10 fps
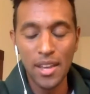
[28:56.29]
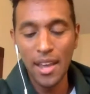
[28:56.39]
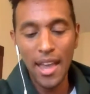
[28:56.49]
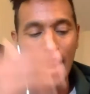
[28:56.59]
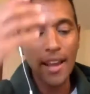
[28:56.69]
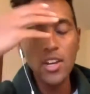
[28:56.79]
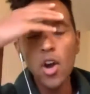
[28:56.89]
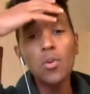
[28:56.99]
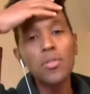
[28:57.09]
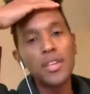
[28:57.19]
And I
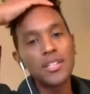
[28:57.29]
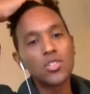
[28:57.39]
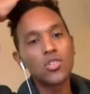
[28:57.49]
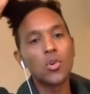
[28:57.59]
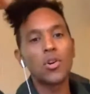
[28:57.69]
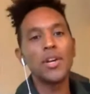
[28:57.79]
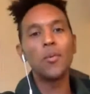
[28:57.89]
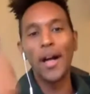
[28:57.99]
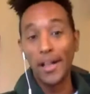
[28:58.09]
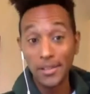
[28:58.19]
know this story
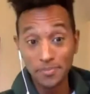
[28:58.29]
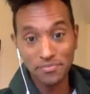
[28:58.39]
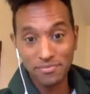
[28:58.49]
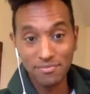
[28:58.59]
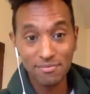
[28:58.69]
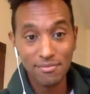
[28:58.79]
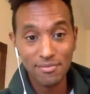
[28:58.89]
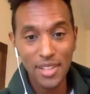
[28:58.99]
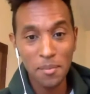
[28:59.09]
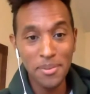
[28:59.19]
well,
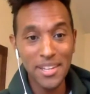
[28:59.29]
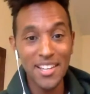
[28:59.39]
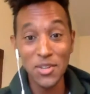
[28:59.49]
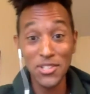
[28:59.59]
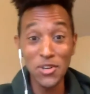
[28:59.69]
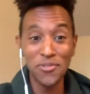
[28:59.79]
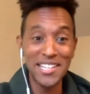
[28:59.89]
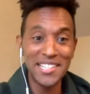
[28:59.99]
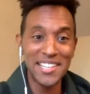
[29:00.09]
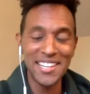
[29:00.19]
because it's so
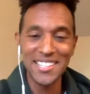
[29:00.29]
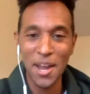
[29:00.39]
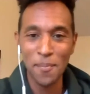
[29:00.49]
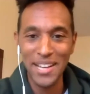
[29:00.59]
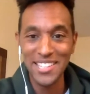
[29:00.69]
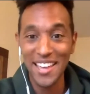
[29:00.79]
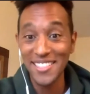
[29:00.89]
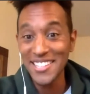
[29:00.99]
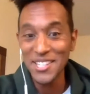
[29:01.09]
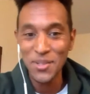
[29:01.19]
funny seeing it side by
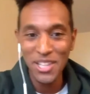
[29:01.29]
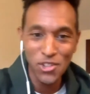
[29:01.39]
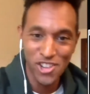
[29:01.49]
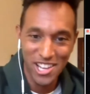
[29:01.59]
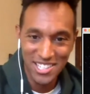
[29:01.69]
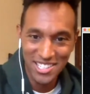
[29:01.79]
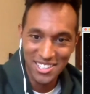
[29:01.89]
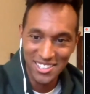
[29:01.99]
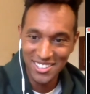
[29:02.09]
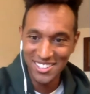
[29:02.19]
side. This is little
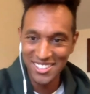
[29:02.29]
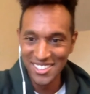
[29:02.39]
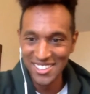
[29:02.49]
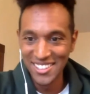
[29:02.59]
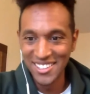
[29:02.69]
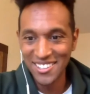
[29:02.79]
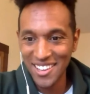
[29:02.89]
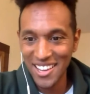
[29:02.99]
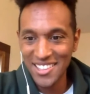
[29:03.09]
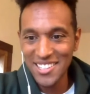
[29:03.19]
Justin.
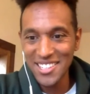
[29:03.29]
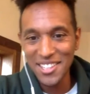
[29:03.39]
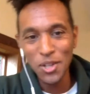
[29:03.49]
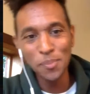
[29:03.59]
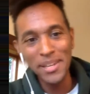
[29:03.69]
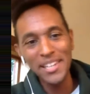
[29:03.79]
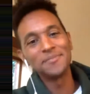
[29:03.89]
Okay, this is little me.